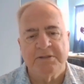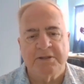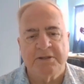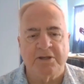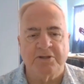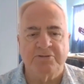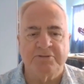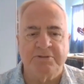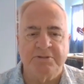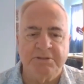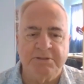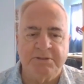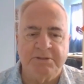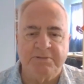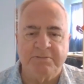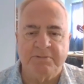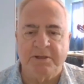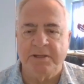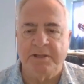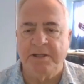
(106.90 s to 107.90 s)
countries
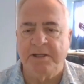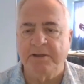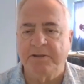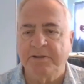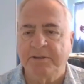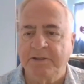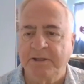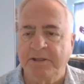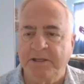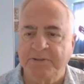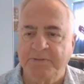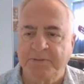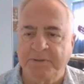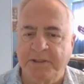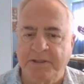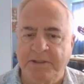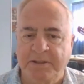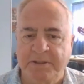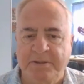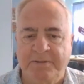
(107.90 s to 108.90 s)
right now. Last week
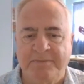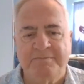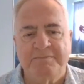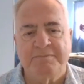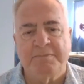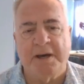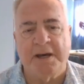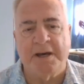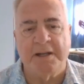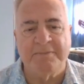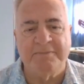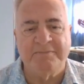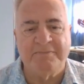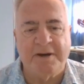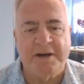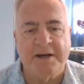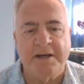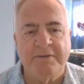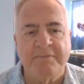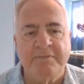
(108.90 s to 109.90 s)
I did the bottom
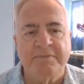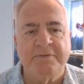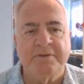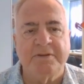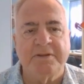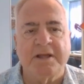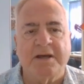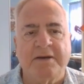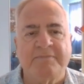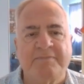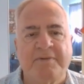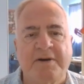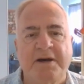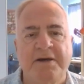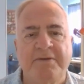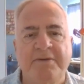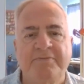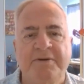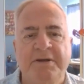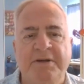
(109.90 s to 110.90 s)
5. The top
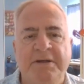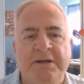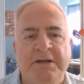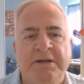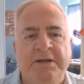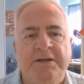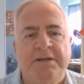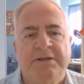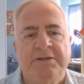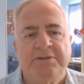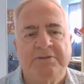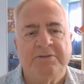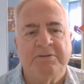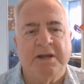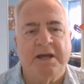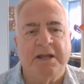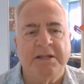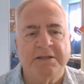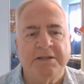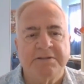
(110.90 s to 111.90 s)
5 is the
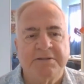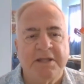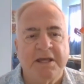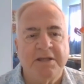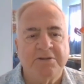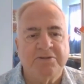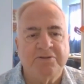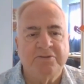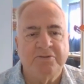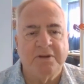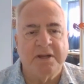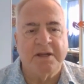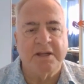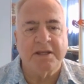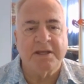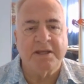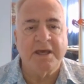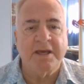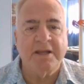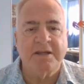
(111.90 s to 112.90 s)
United States,
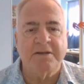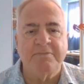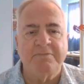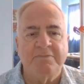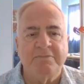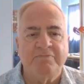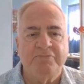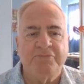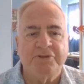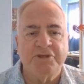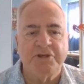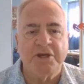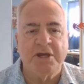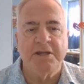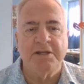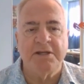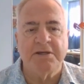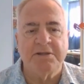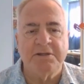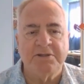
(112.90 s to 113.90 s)
United Kingdom,
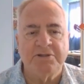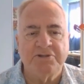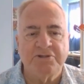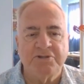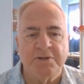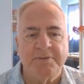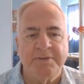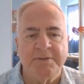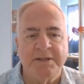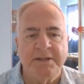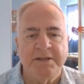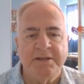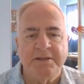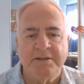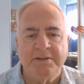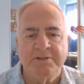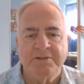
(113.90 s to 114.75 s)
China, Germany,